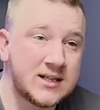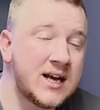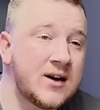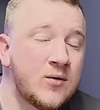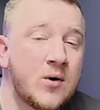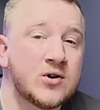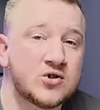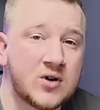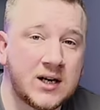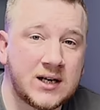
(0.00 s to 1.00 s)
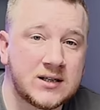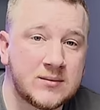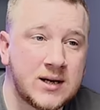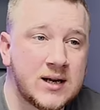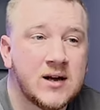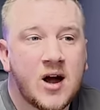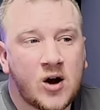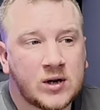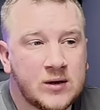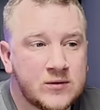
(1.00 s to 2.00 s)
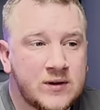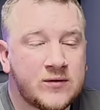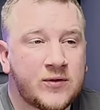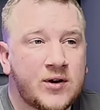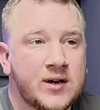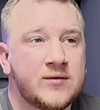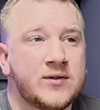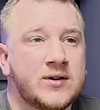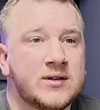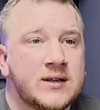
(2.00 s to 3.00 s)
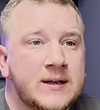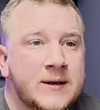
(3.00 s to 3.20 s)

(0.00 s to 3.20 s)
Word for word: yeah, no worries, trade it into me, I'll keep the V5